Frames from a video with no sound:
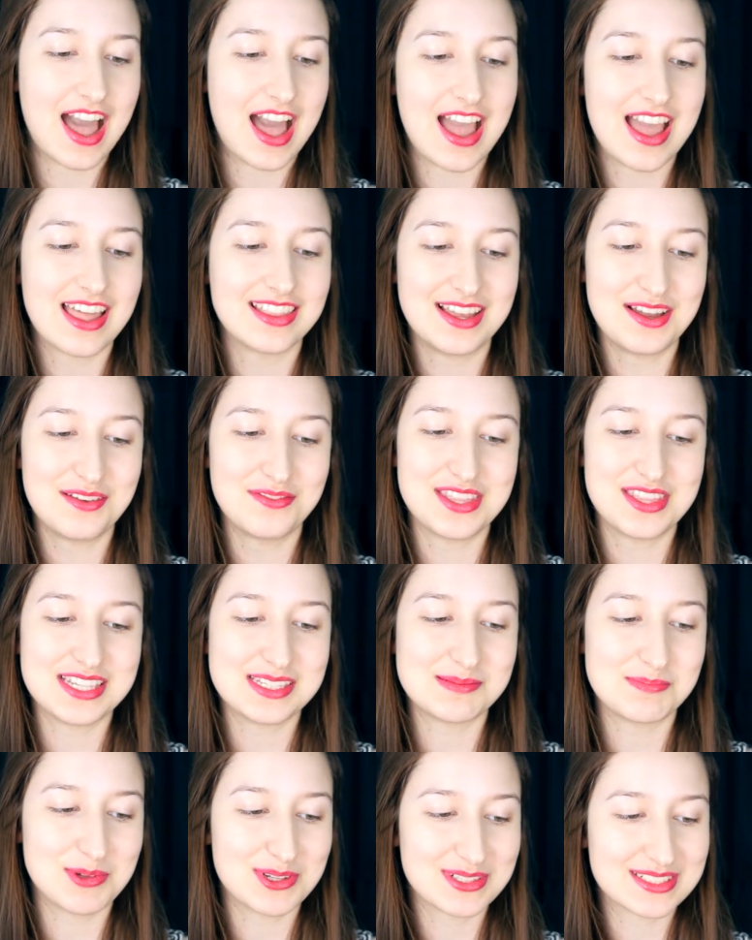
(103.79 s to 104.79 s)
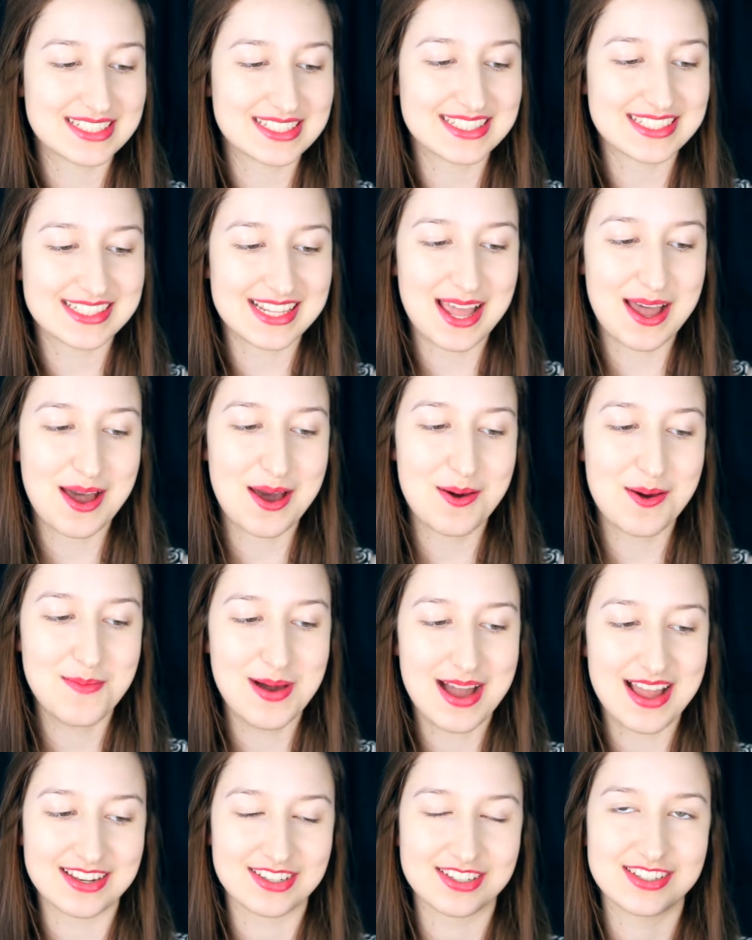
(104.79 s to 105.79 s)
I love these books so
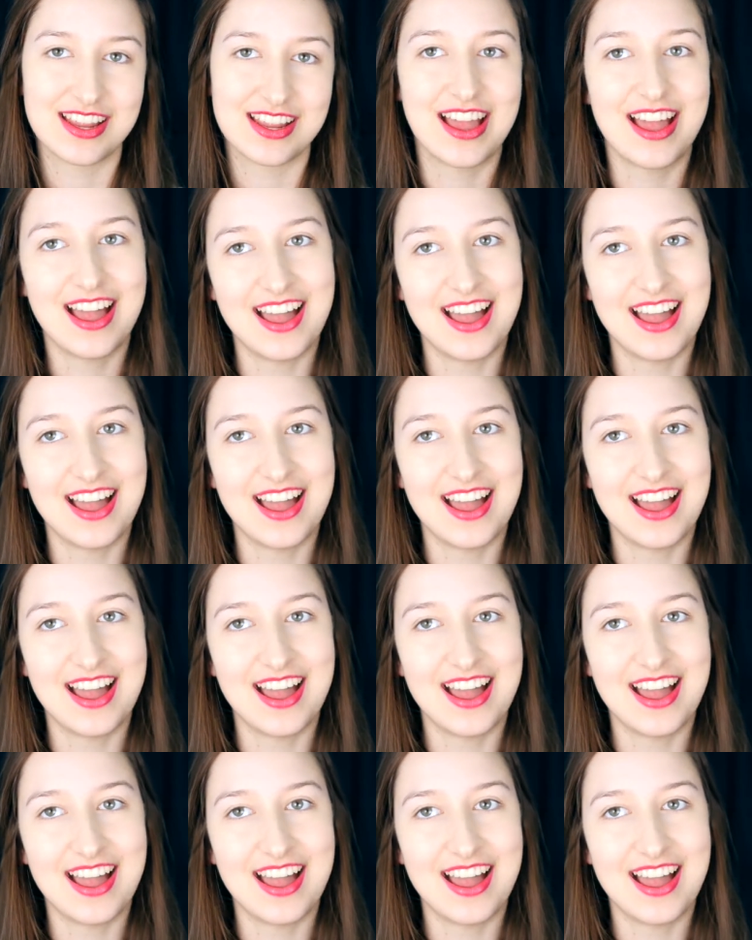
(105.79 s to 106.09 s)
much!